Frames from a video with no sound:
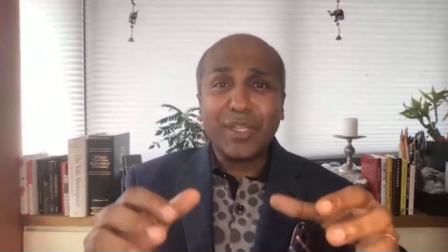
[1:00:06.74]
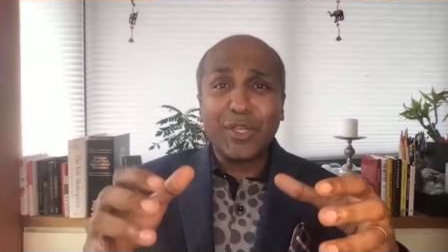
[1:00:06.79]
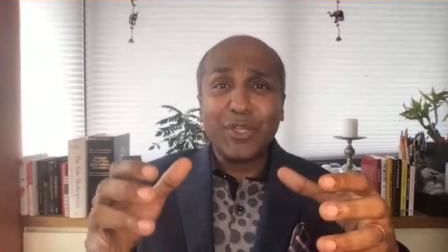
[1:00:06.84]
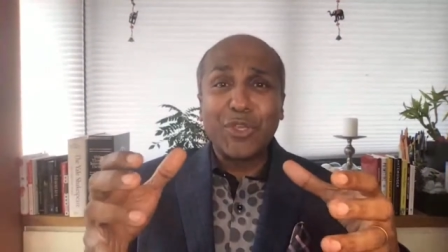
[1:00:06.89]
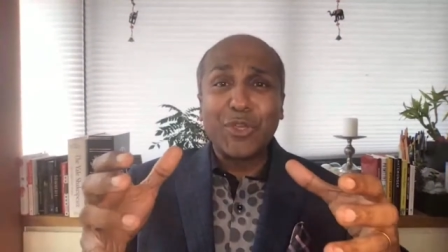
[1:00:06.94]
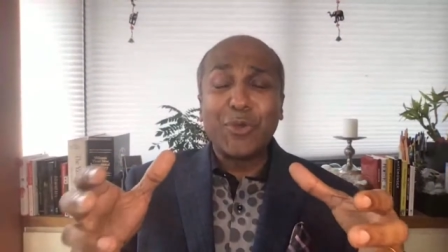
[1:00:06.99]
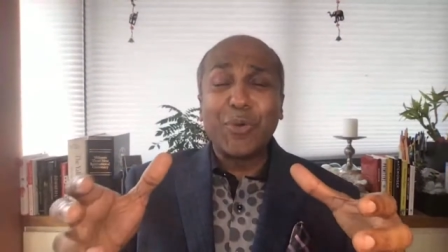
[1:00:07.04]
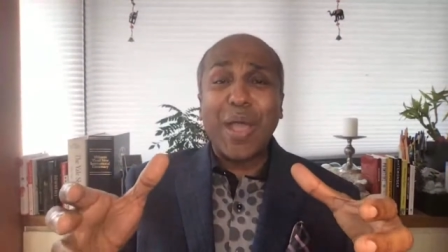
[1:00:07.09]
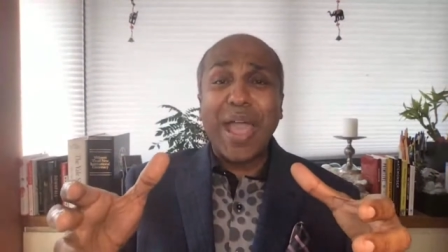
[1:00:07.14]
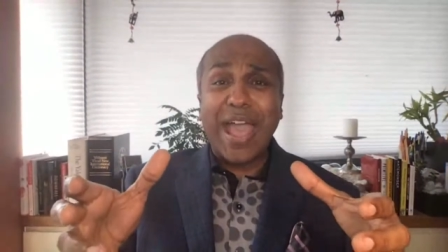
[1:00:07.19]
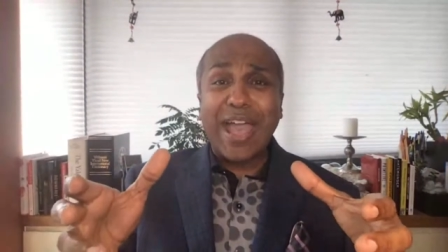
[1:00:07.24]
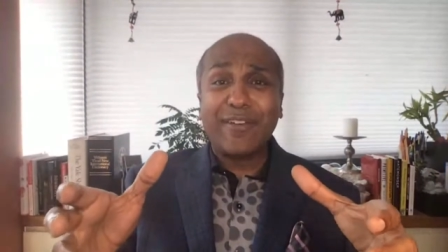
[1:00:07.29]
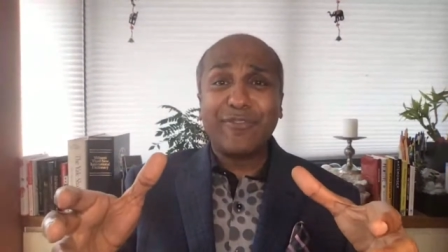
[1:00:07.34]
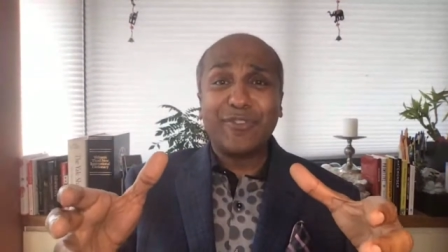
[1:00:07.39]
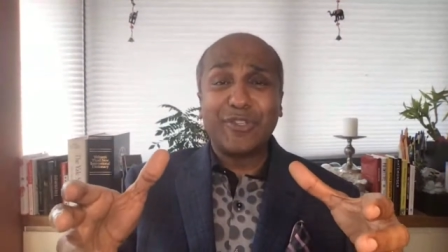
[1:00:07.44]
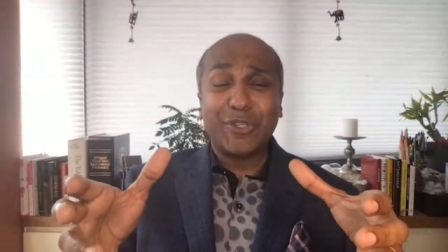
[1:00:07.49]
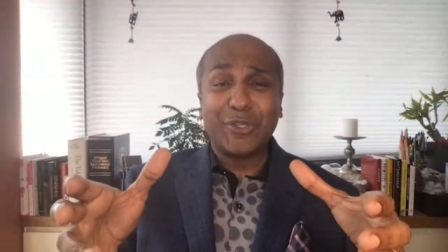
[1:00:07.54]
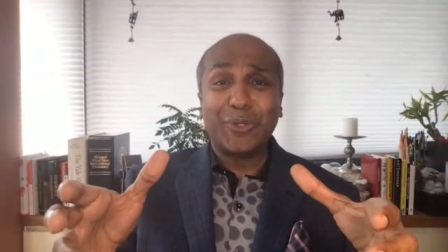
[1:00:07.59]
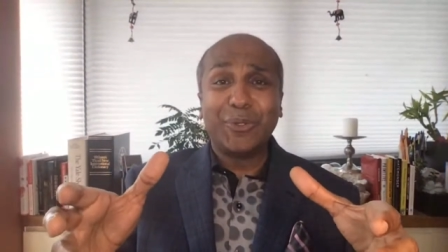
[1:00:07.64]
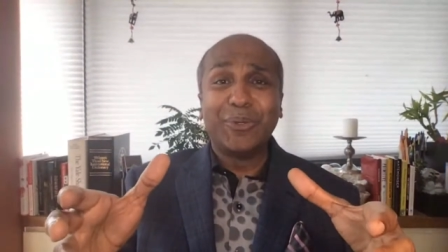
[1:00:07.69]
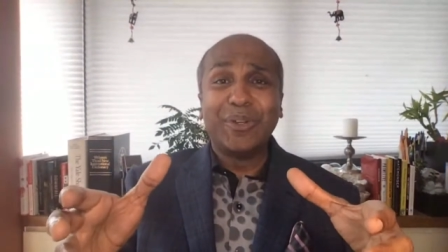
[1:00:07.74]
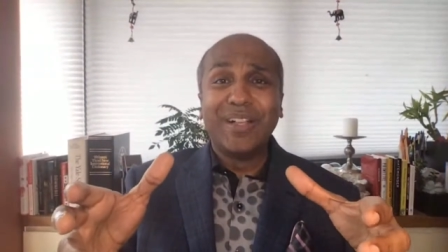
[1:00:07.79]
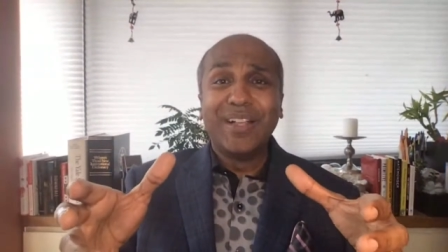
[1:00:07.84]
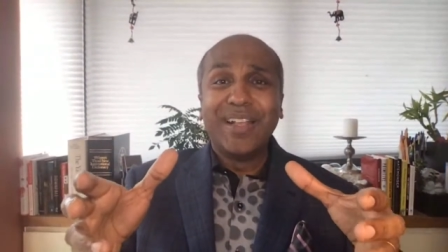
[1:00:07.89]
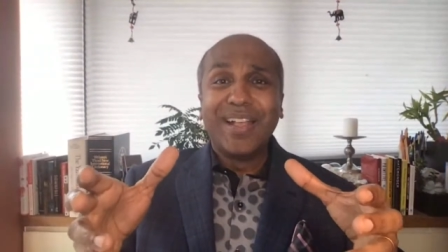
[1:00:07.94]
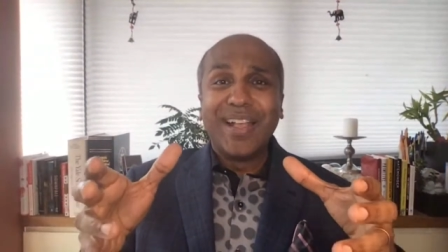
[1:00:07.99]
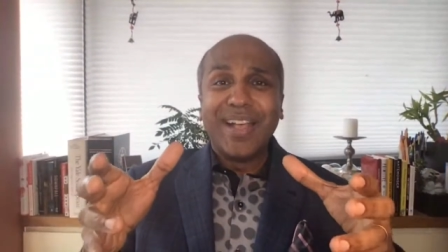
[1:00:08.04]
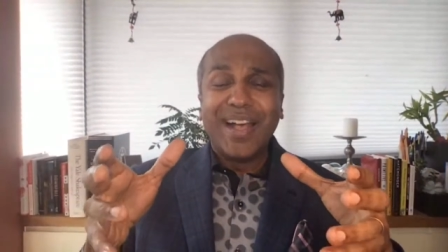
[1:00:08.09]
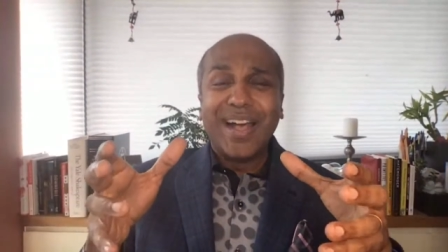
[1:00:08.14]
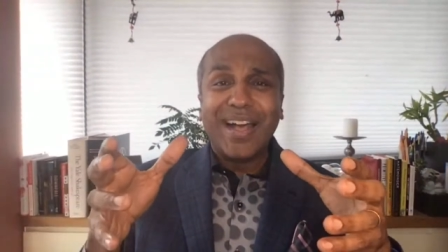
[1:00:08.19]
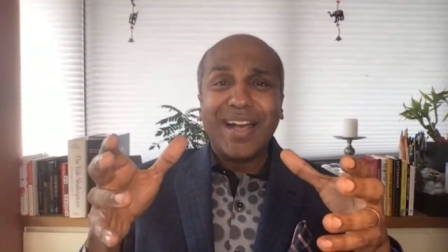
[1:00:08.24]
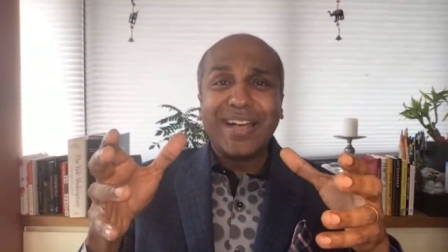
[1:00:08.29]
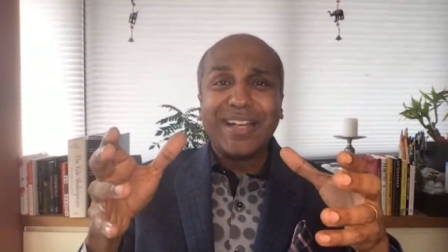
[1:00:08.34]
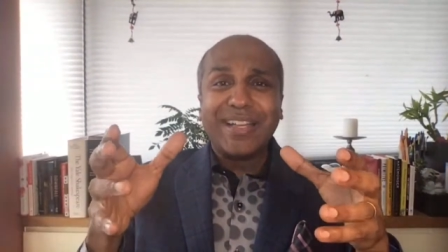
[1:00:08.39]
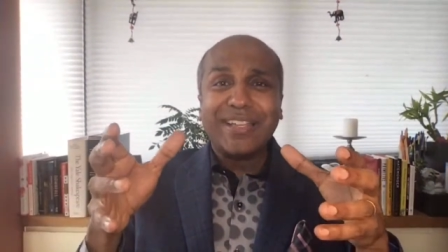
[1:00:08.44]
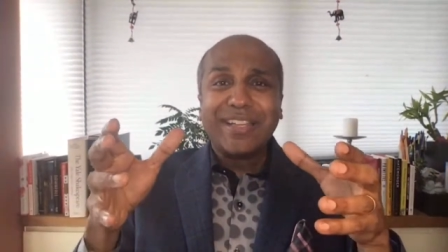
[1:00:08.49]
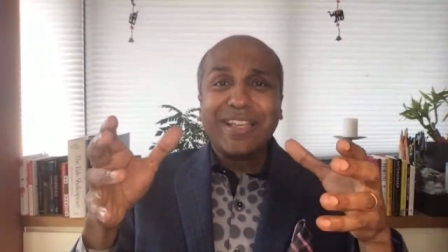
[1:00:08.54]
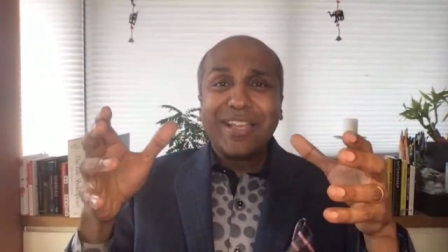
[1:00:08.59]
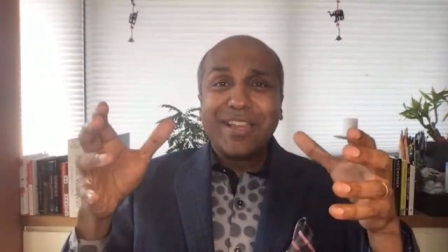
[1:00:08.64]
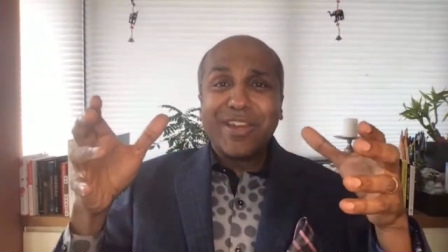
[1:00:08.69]
you have to
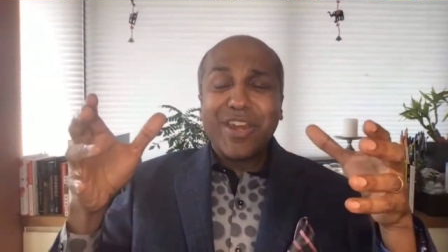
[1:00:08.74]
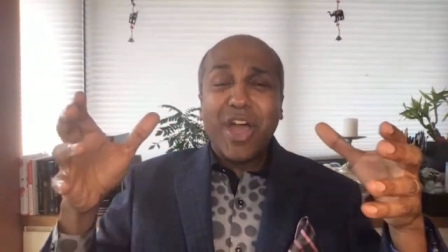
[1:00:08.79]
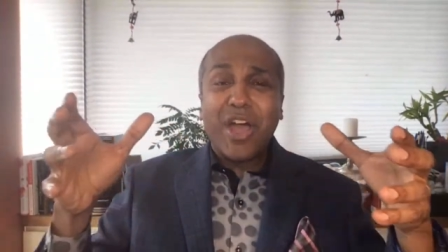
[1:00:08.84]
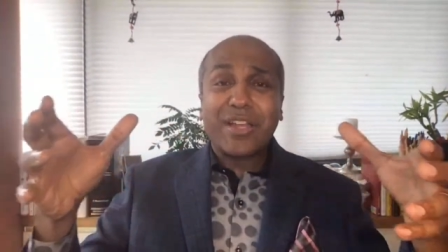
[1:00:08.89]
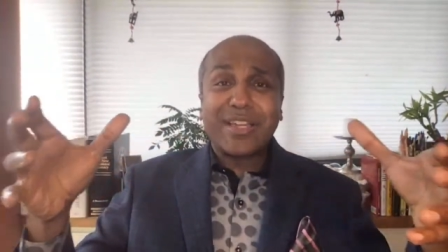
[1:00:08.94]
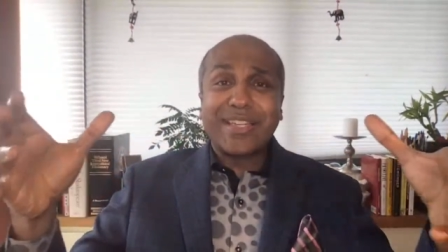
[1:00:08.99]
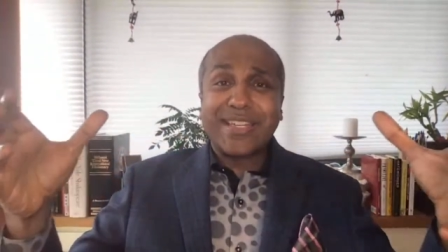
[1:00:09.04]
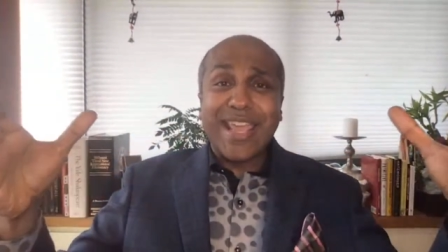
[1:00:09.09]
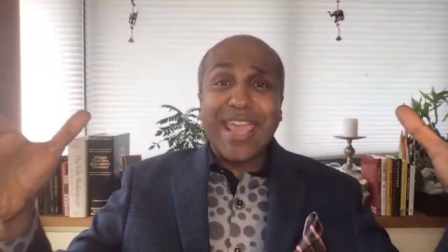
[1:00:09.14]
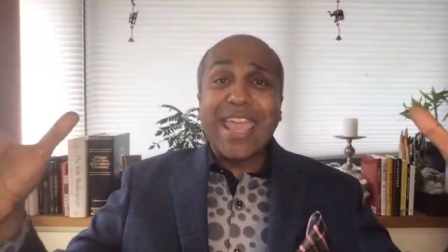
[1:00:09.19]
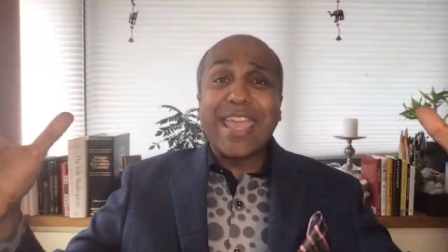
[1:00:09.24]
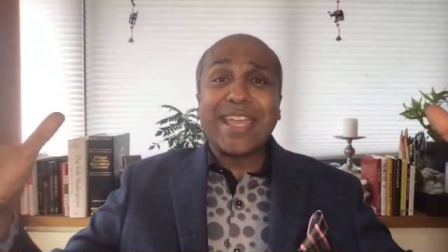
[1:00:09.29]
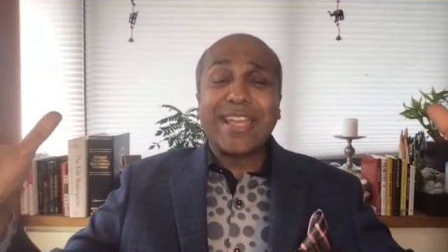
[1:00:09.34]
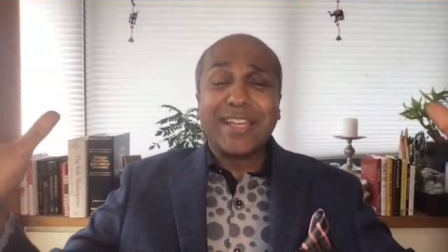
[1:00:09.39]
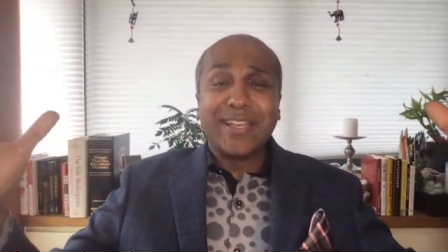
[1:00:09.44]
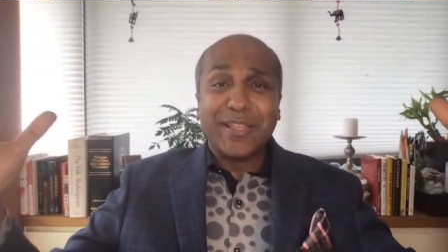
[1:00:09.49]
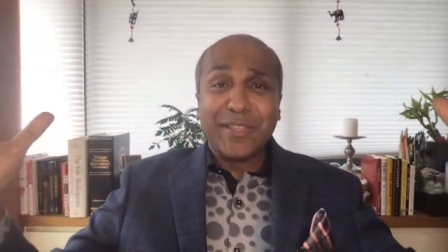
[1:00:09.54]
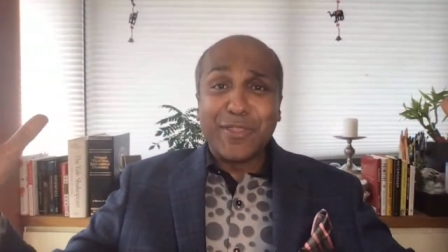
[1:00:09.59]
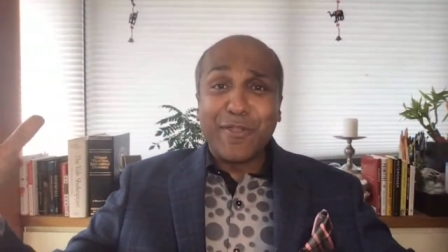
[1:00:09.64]
not take